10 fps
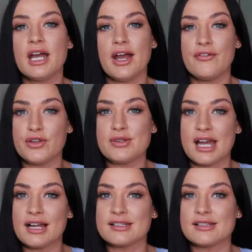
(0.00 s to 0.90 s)
a few
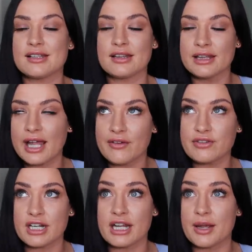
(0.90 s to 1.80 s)
sizes
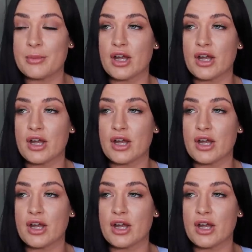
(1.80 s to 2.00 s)
left in it,